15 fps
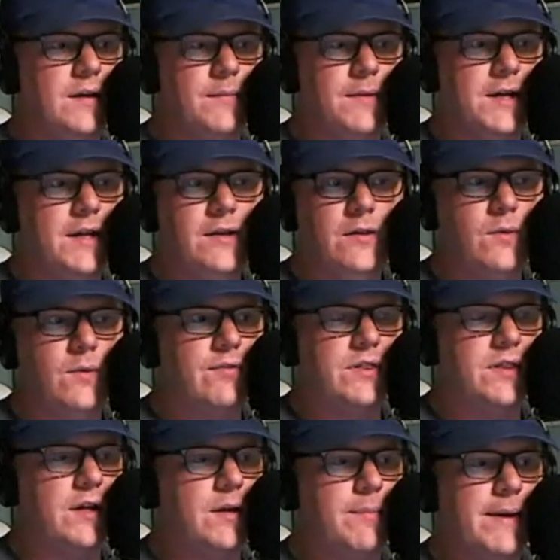And, I mean, he knew
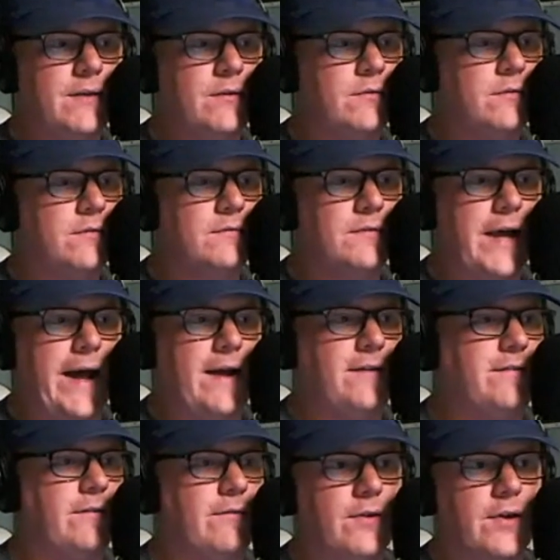everything about
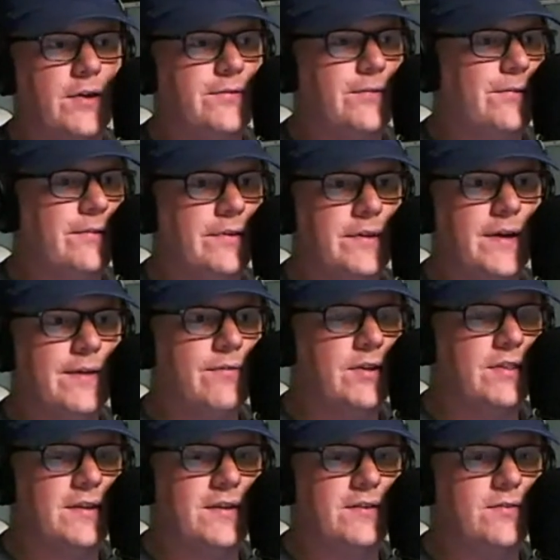Addison Russell and
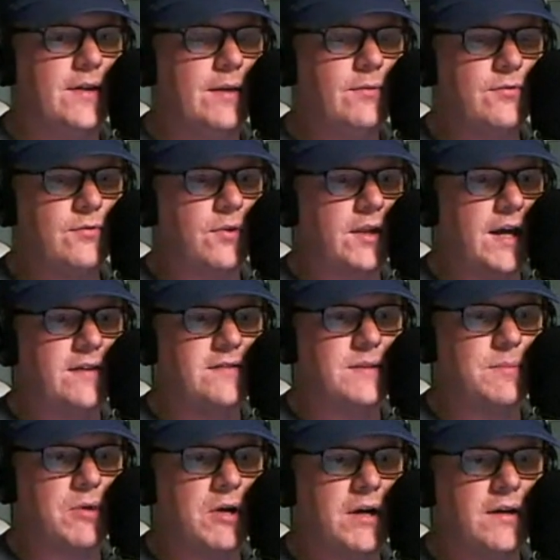everything. So I was really kind of
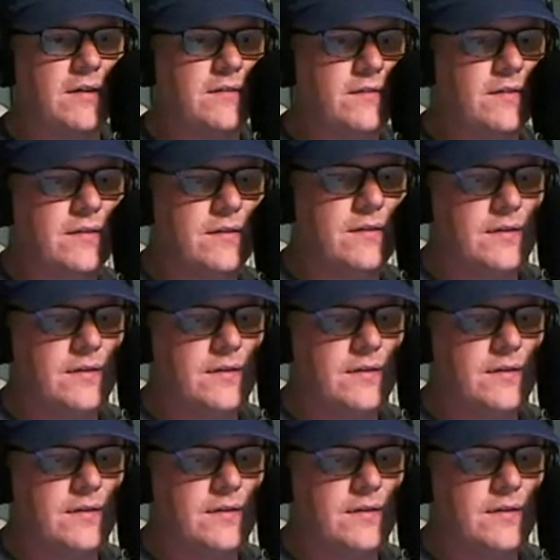surprised.